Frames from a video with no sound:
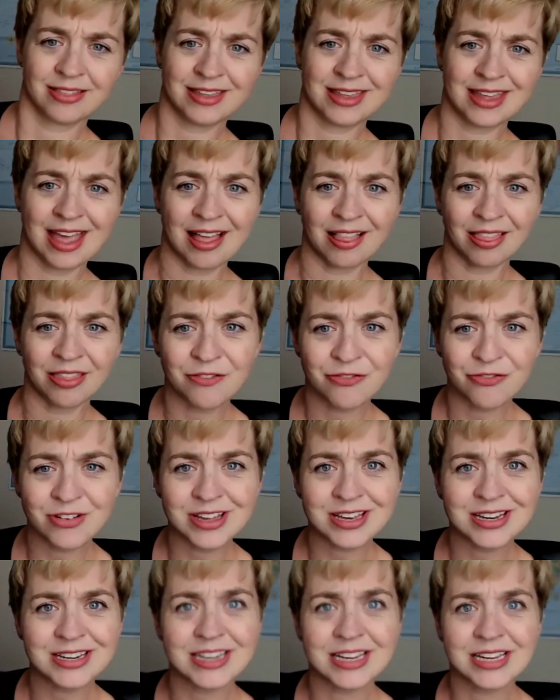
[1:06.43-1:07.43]
The
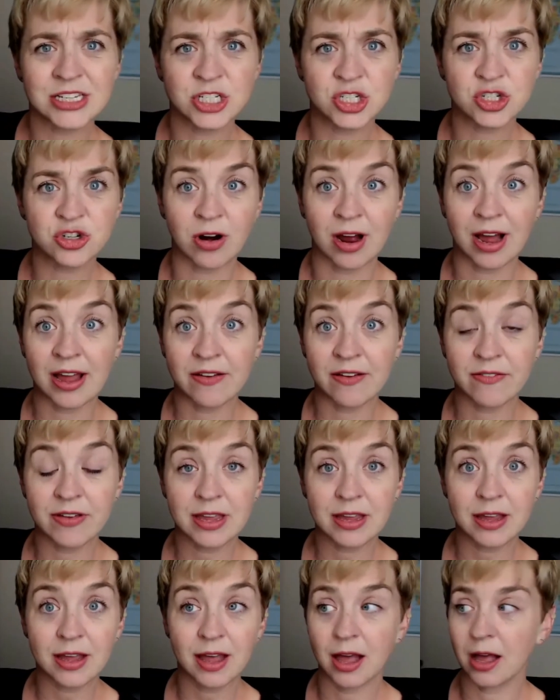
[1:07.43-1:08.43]
elephant is
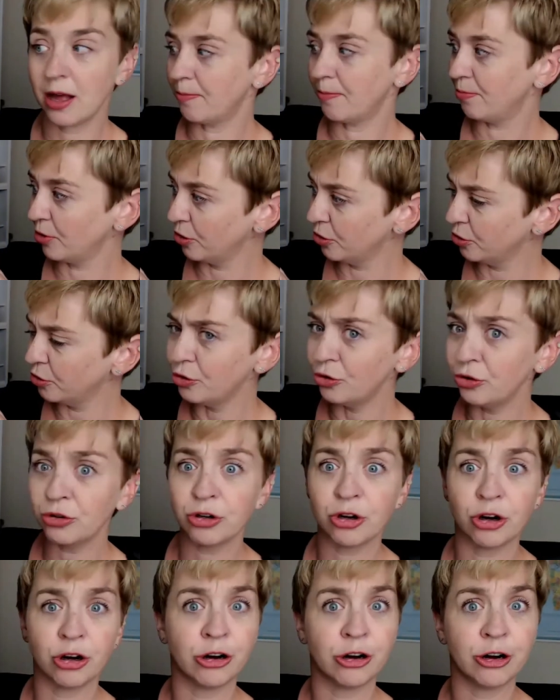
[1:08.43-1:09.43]
driving a blue
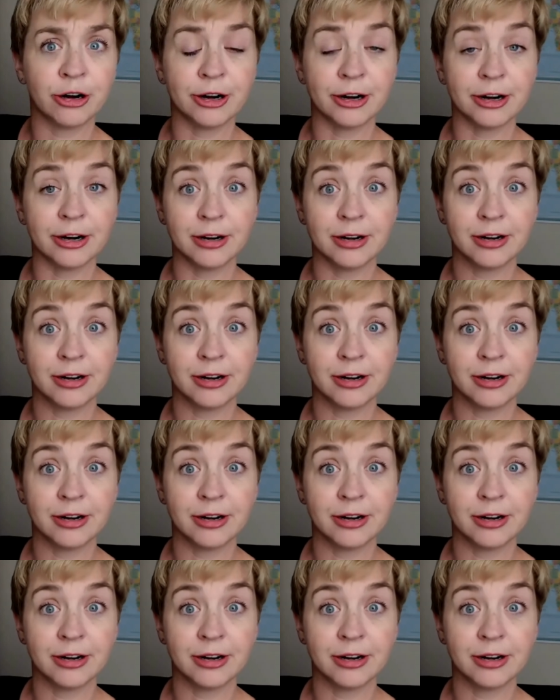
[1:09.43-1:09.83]
car?